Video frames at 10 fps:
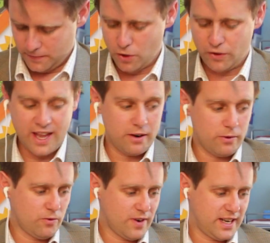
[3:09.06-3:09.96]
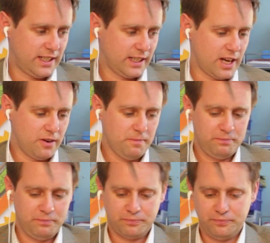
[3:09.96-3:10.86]
you're then all ready to
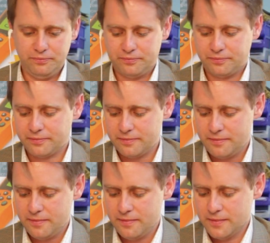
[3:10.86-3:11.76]
go.